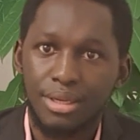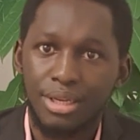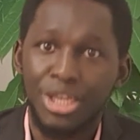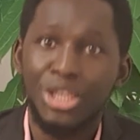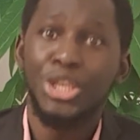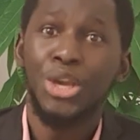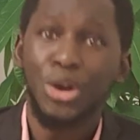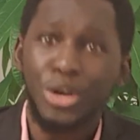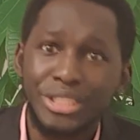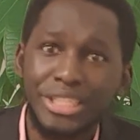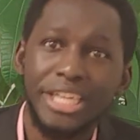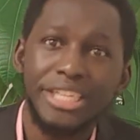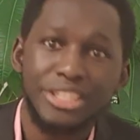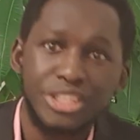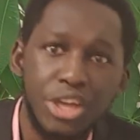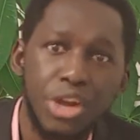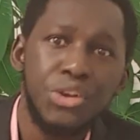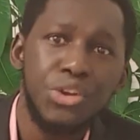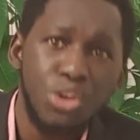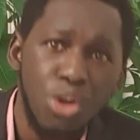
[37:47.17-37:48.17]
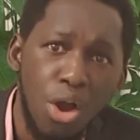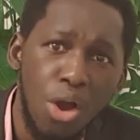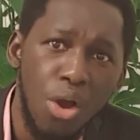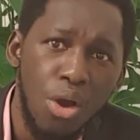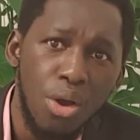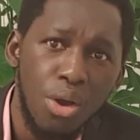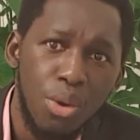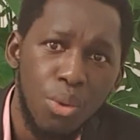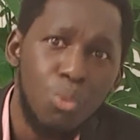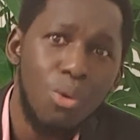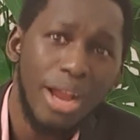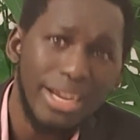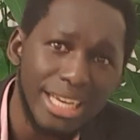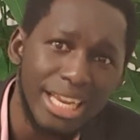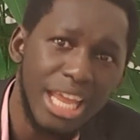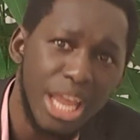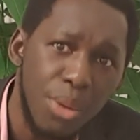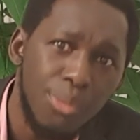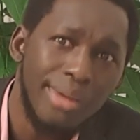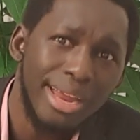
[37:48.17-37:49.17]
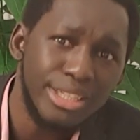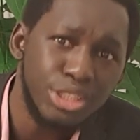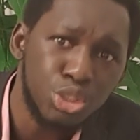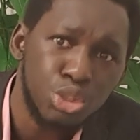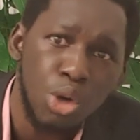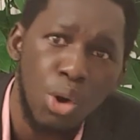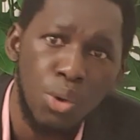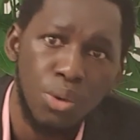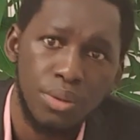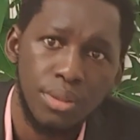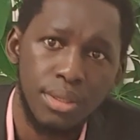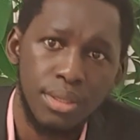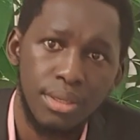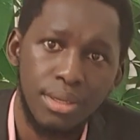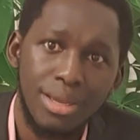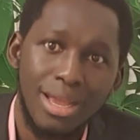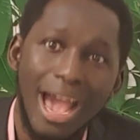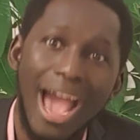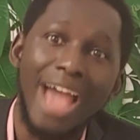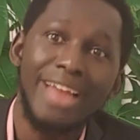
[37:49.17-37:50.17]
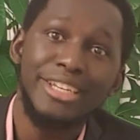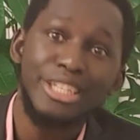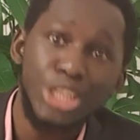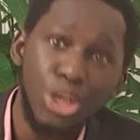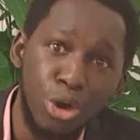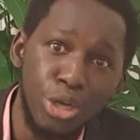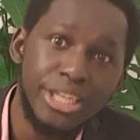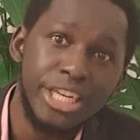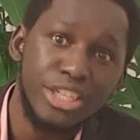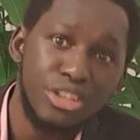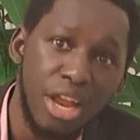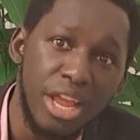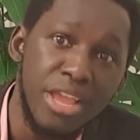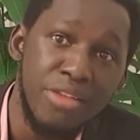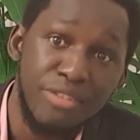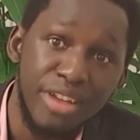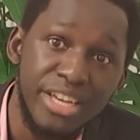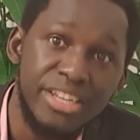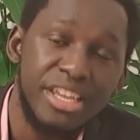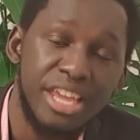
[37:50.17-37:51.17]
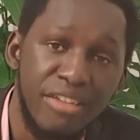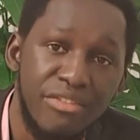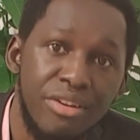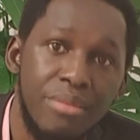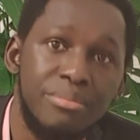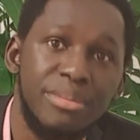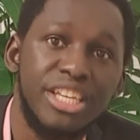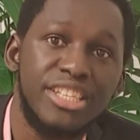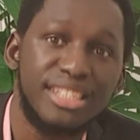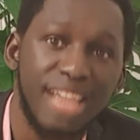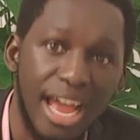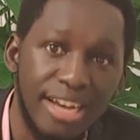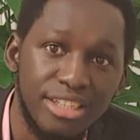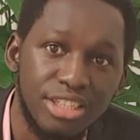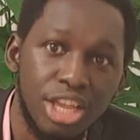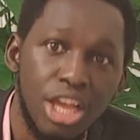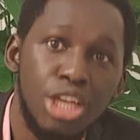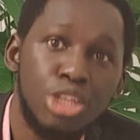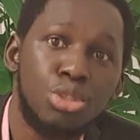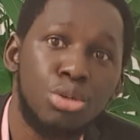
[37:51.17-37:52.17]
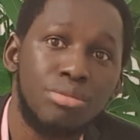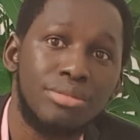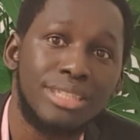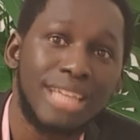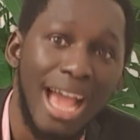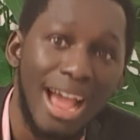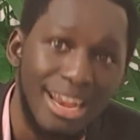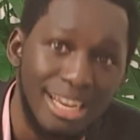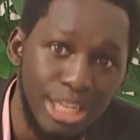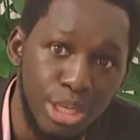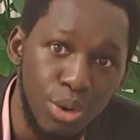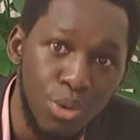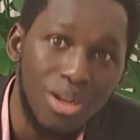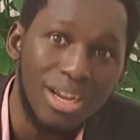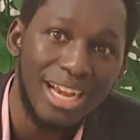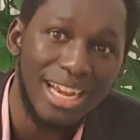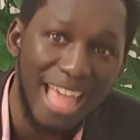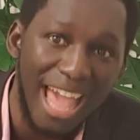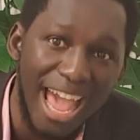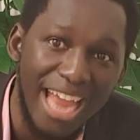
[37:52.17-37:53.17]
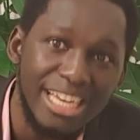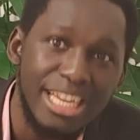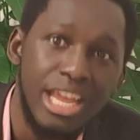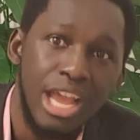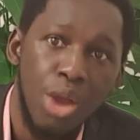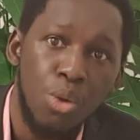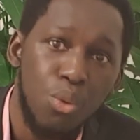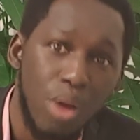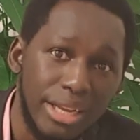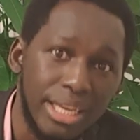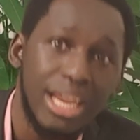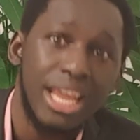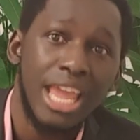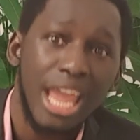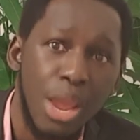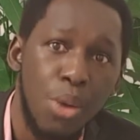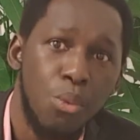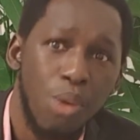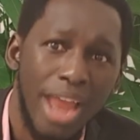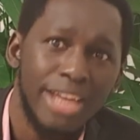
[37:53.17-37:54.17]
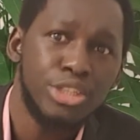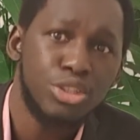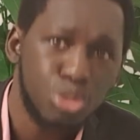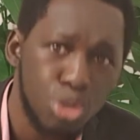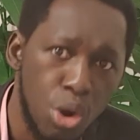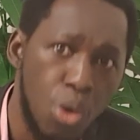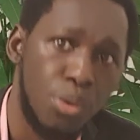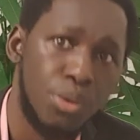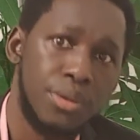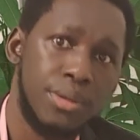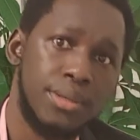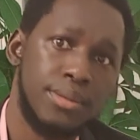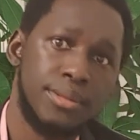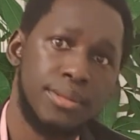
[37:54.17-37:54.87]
You did not know what he went through. And you did not even give him the chance to tell you clearly what he went through.